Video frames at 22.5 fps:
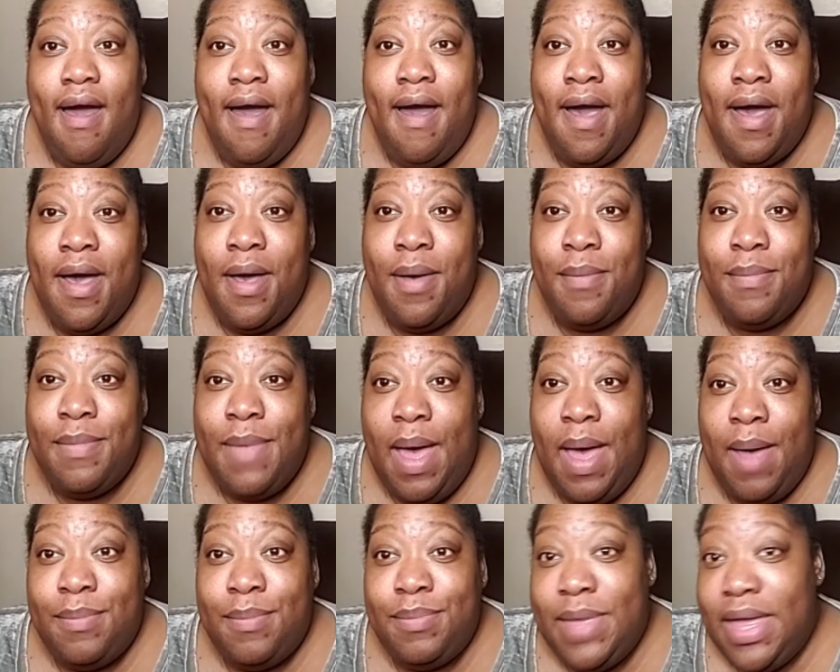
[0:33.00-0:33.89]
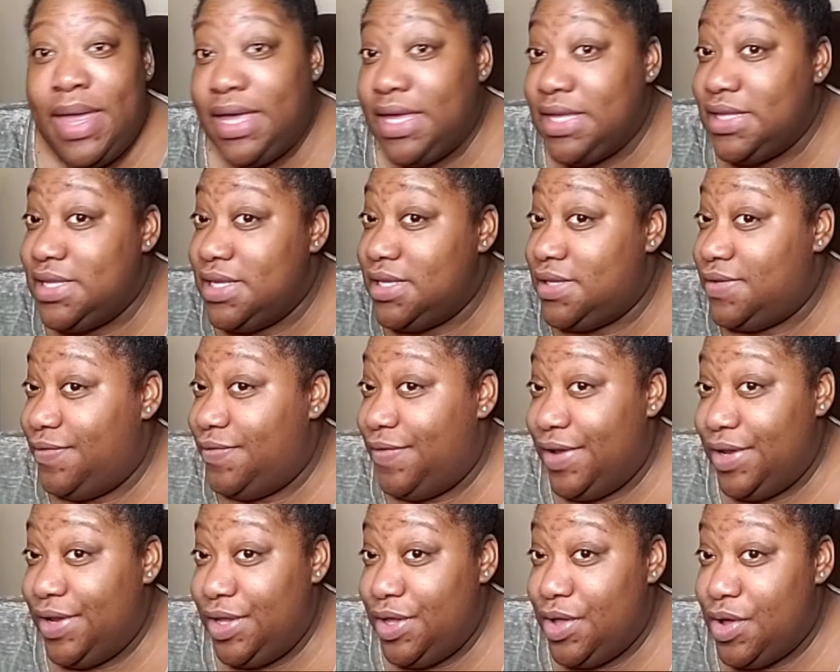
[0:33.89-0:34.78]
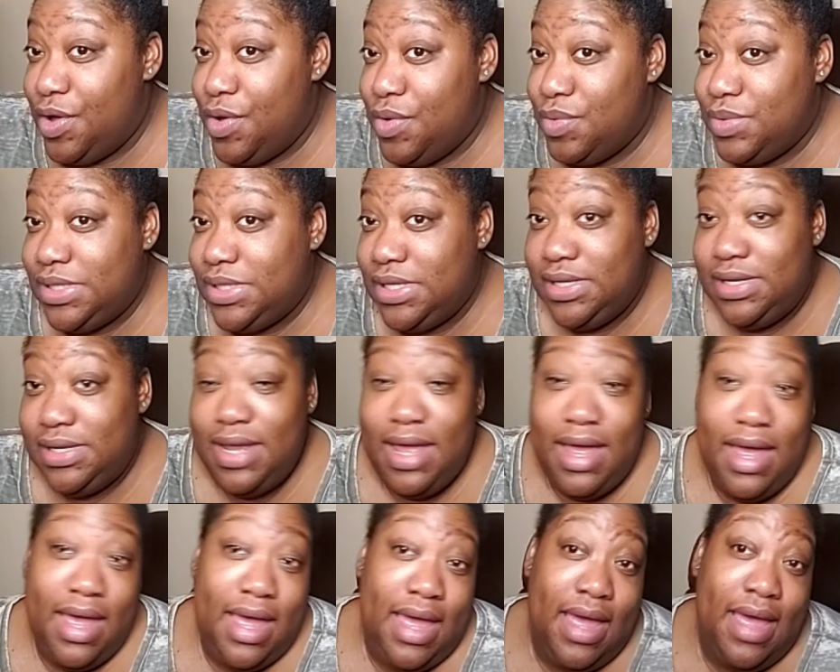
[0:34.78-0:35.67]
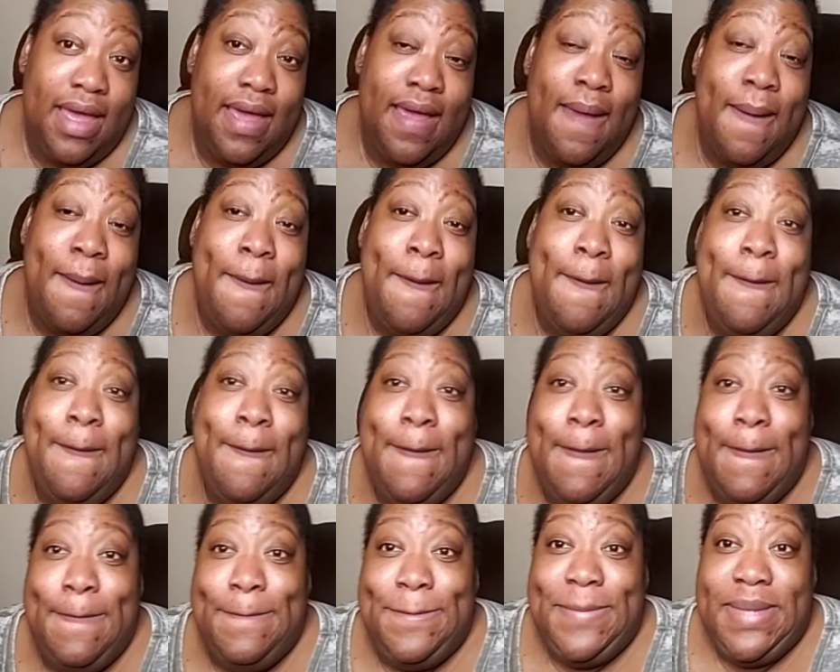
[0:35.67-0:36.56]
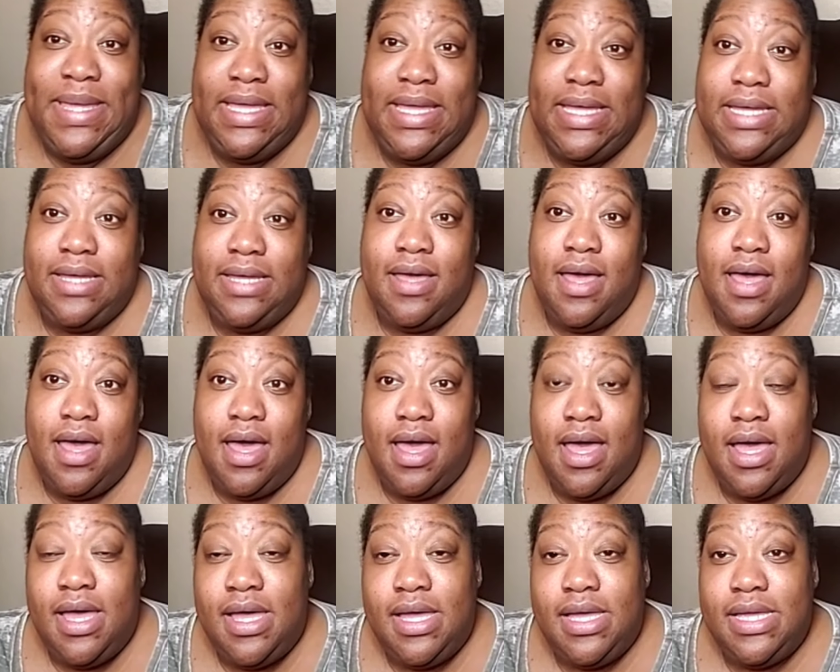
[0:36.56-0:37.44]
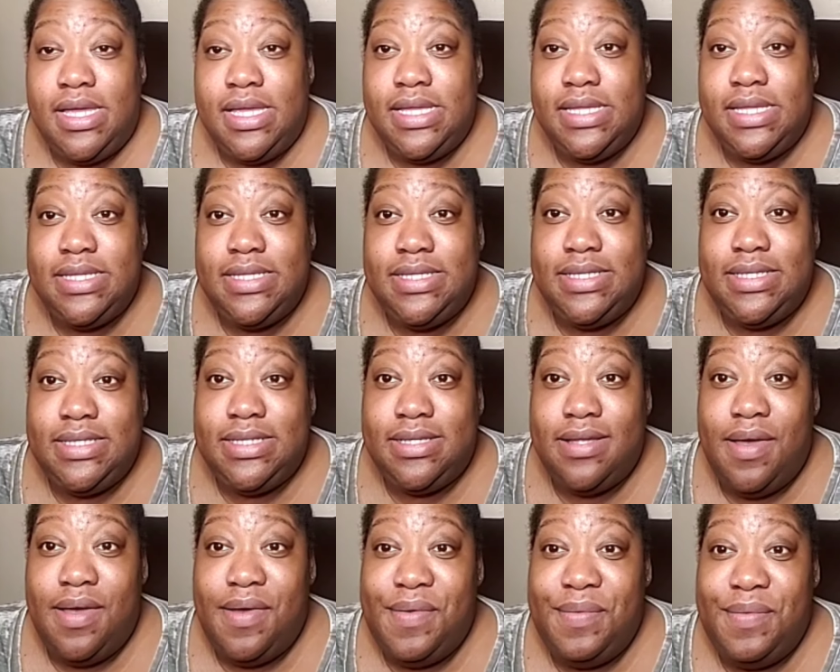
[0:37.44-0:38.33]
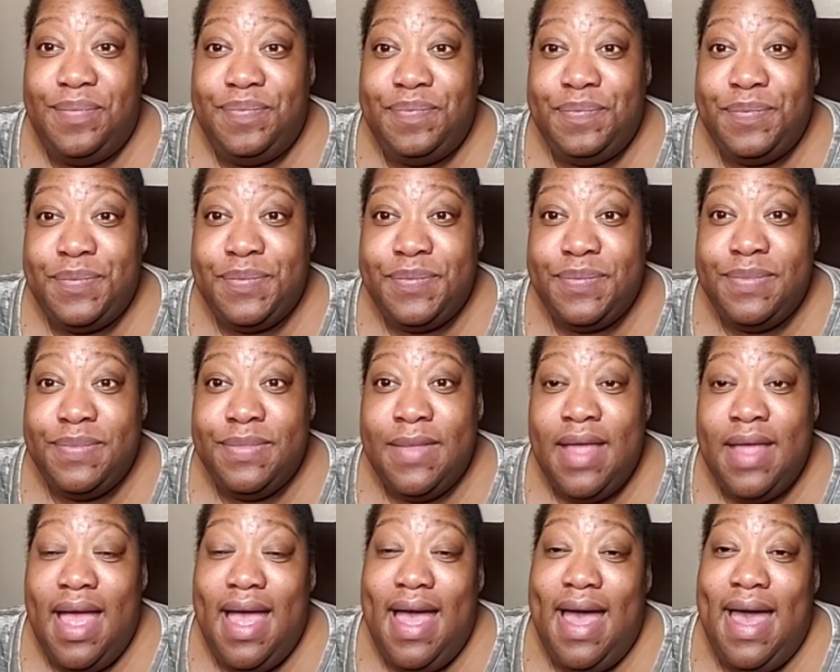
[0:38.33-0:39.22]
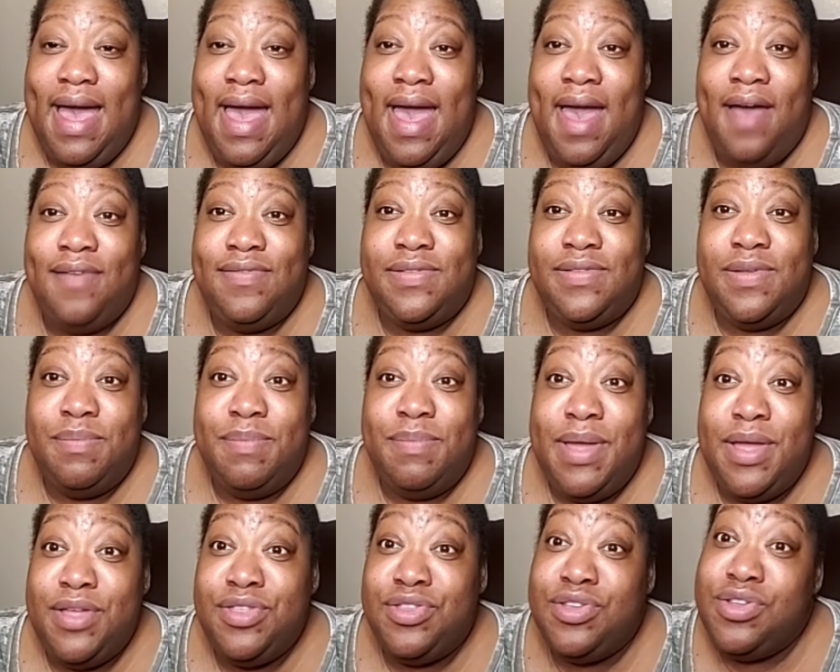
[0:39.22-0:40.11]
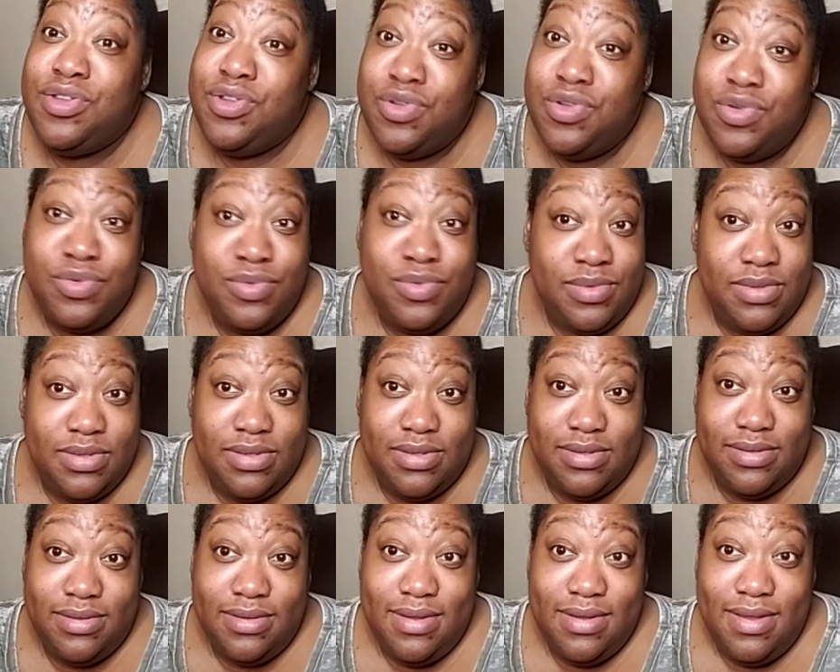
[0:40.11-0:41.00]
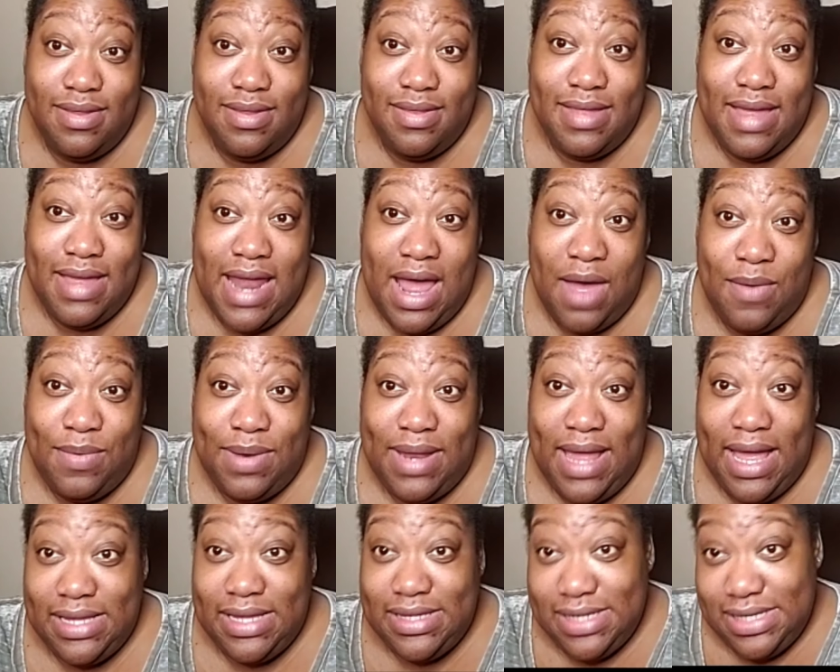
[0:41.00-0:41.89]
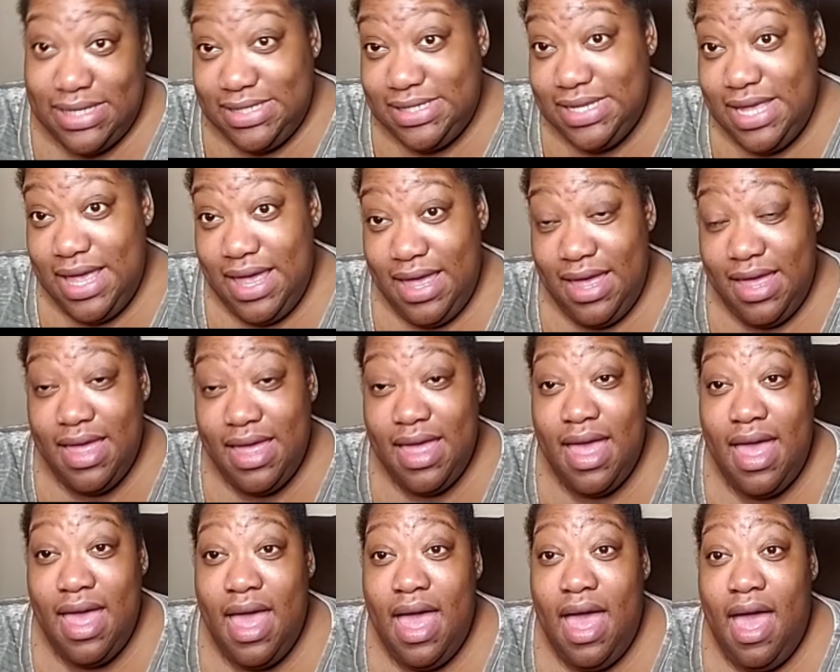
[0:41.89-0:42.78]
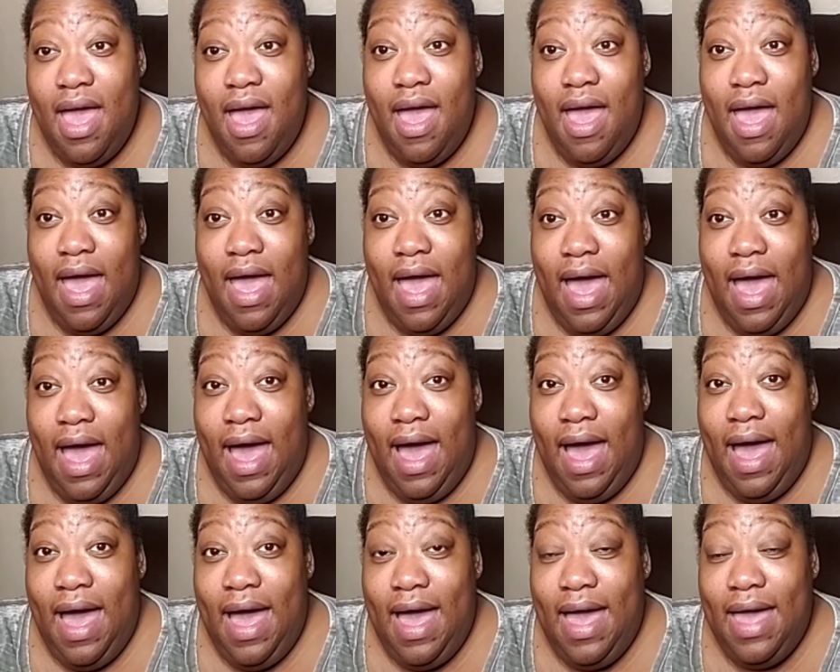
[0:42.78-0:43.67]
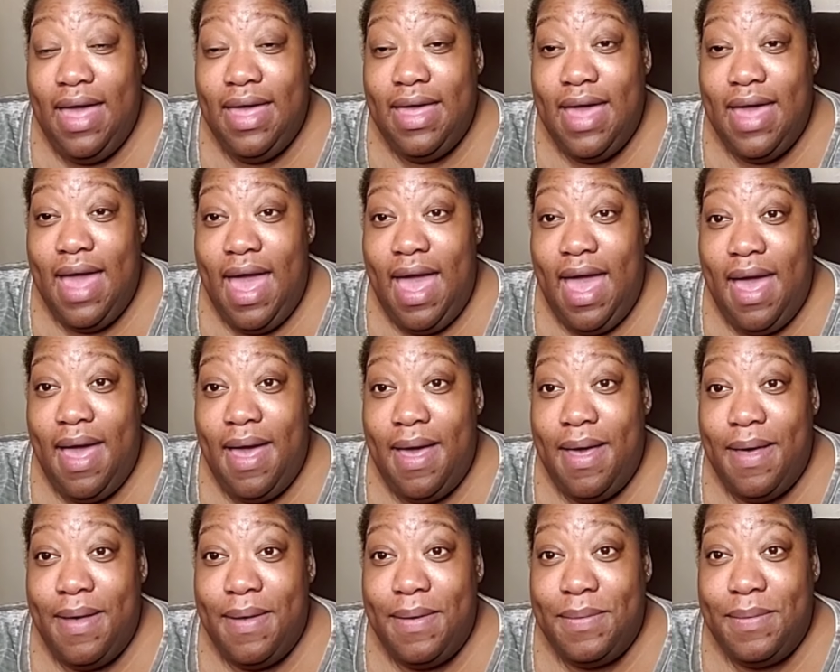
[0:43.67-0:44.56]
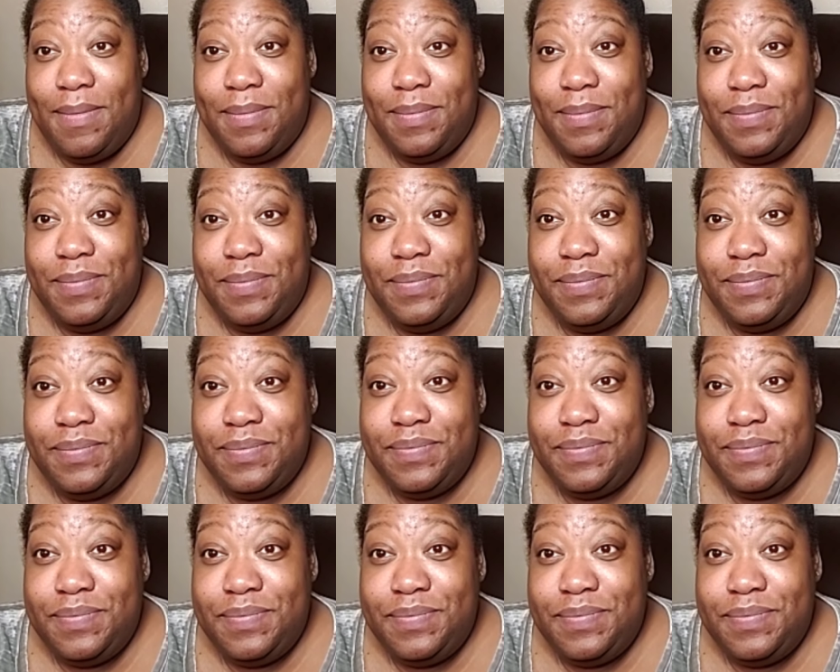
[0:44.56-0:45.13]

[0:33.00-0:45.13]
I'm making this video today because I have some major news that I would like to say. I am